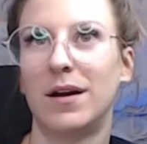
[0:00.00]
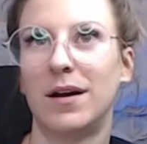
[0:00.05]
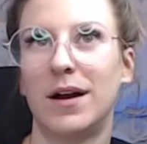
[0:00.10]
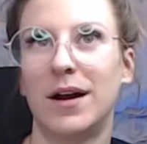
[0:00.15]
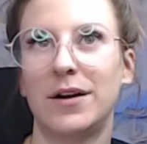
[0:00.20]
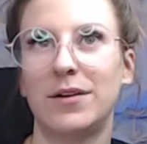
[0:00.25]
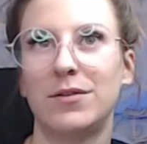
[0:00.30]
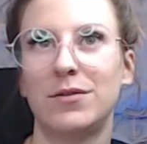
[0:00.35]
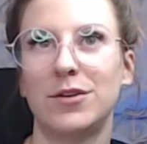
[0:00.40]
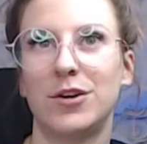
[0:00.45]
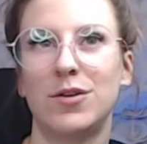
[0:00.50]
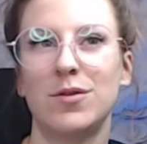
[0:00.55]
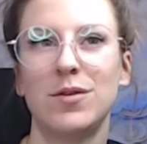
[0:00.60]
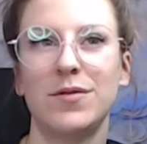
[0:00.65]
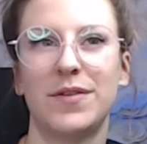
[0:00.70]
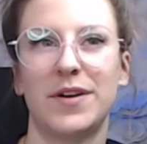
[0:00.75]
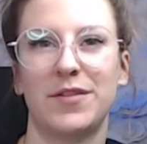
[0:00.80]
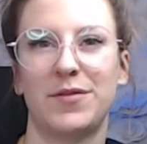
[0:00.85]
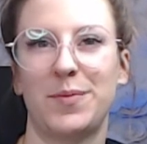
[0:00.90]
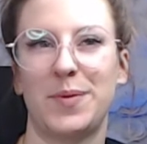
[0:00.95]
I don't know
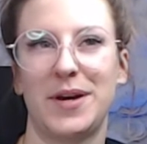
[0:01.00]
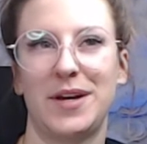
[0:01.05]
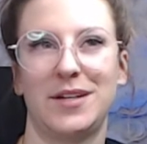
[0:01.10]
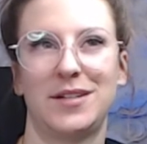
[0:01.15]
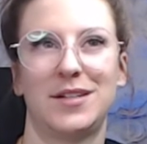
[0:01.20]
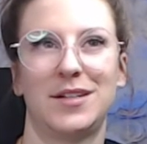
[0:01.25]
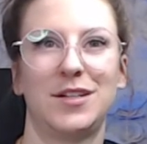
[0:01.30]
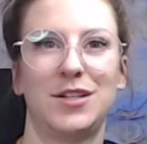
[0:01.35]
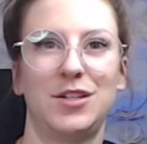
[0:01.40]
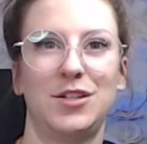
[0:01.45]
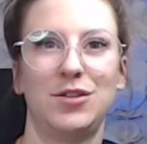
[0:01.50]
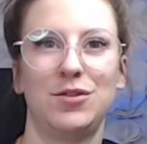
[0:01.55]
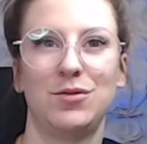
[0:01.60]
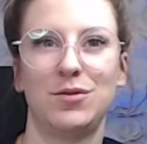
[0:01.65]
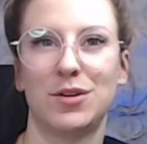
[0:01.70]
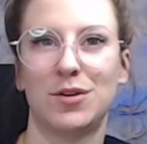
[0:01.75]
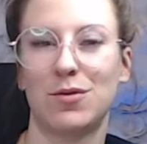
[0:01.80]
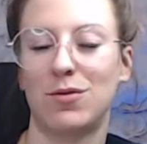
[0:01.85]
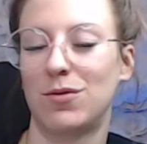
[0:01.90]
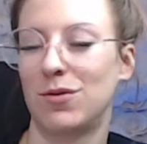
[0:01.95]
if I've painted a
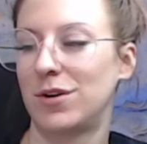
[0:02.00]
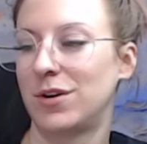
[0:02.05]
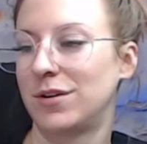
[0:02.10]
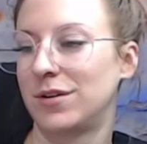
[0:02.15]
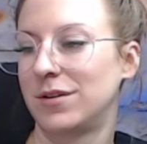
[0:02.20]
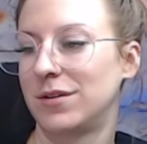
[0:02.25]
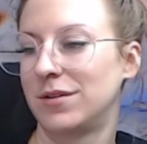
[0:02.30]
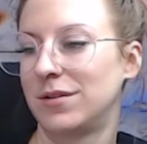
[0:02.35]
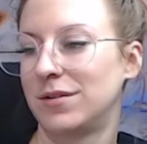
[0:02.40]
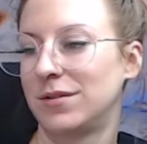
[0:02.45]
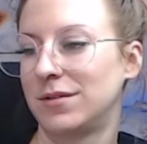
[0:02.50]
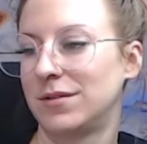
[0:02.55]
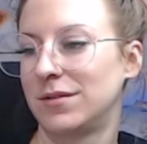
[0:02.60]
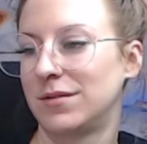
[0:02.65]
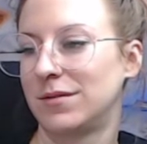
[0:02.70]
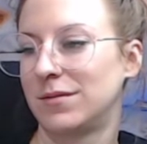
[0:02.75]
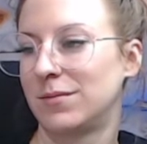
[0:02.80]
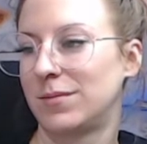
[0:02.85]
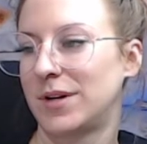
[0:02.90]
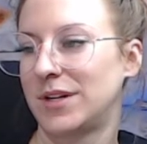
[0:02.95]
unicorn
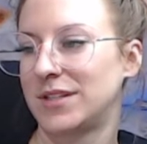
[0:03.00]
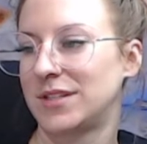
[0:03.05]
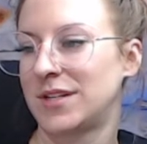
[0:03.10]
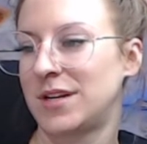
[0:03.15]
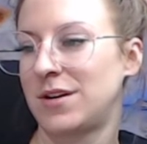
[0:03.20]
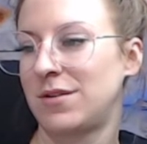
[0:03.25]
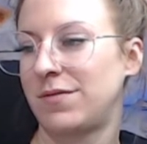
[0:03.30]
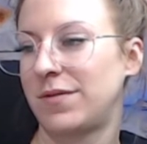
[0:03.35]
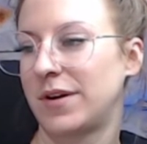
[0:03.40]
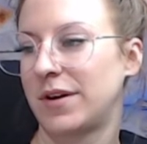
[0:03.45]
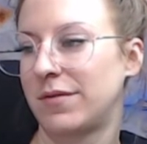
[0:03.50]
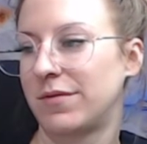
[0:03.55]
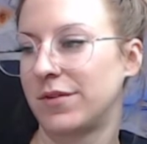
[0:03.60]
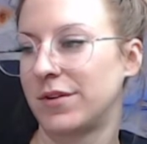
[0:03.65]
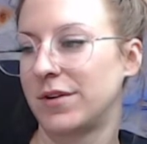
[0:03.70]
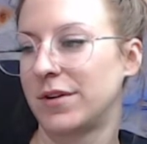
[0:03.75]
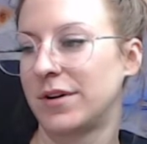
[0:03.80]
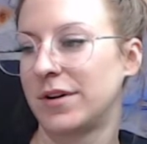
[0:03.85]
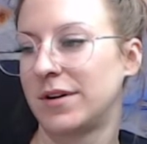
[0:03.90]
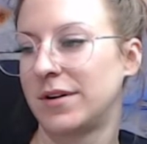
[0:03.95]
myself
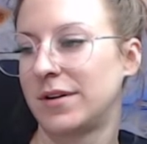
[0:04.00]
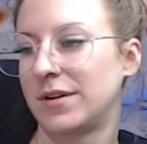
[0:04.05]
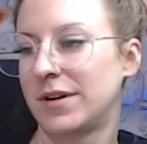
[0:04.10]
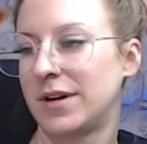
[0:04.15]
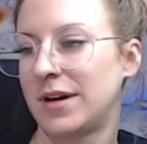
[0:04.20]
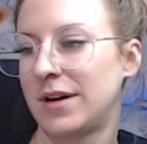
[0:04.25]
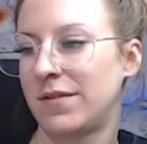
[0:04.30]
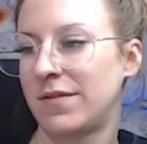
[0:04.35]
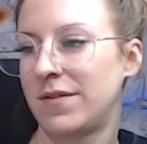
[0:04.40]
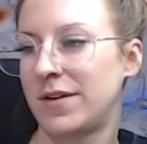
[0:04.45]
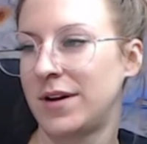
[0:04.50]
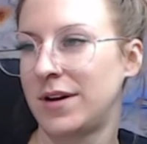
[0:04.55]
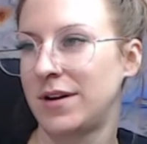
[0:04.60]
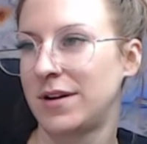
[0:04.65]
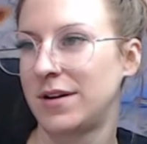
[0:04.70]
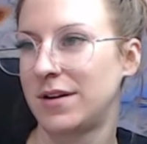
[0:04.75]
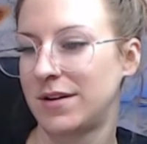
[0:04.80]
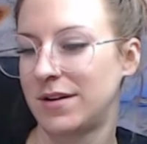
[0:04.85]
ever. Have I?